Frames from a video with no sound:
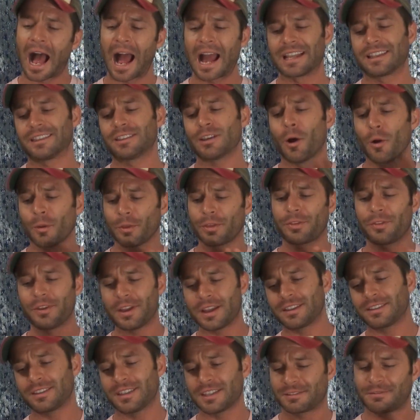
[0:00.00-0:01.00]
I don't
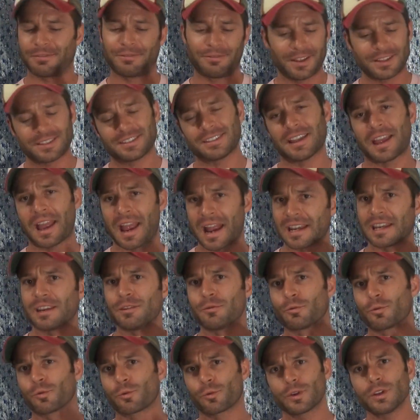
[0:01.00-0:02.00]
think this fits
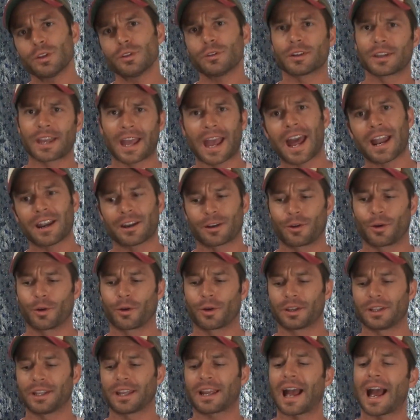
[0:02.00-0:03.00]
any real
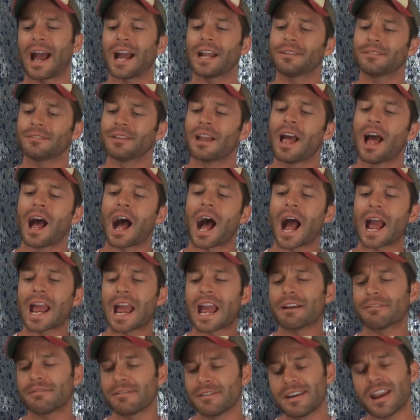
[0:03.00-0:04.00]
category. Like I
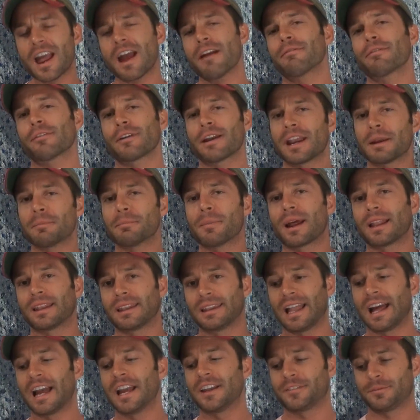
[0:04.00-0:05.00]
have never in my
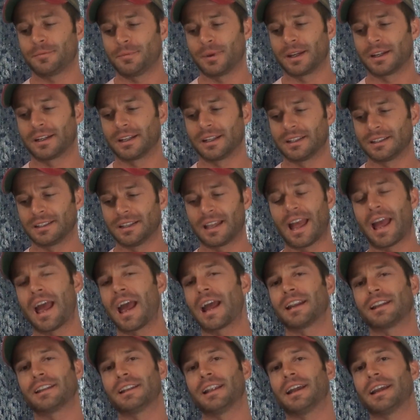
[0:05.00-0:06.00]
life
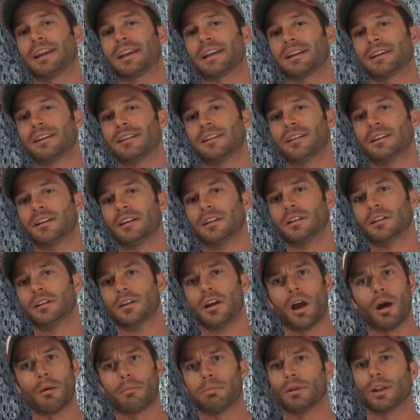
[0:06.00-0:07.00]
had like
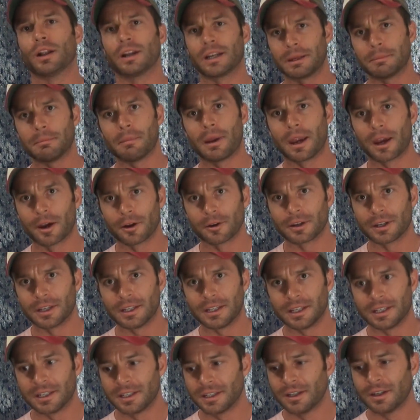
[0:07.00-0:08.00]
a Bloody
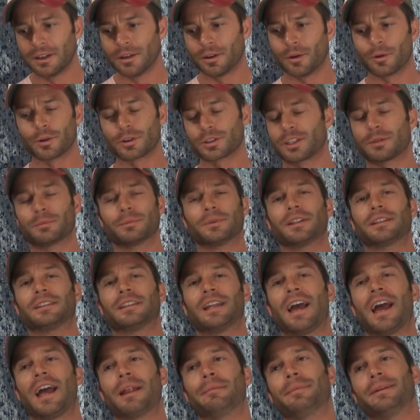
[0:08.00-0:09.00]
Mary or something like
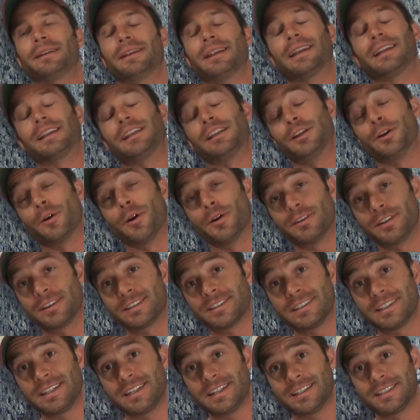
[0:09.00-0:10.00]
that and been like, you know what
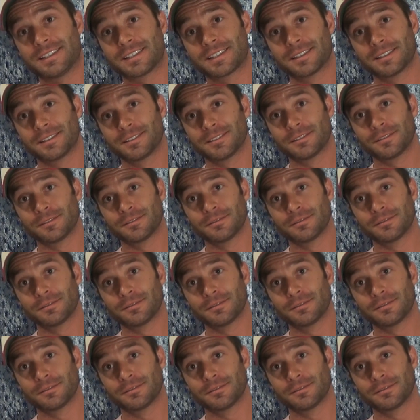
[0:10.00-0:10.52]
this needs?